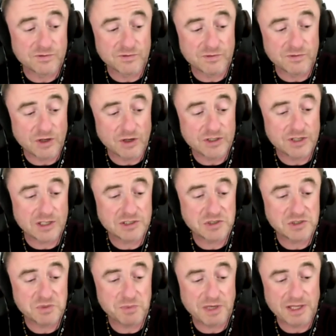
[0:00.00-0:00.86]
very
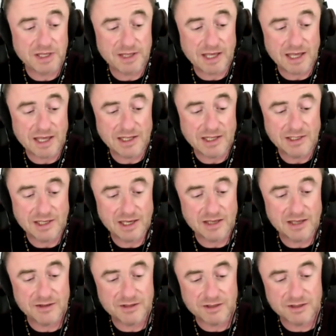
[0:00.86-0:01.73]
touched by that, and
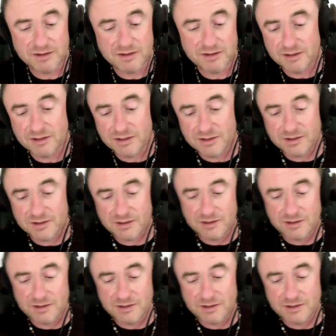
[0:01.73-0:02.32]
yeah, the, the,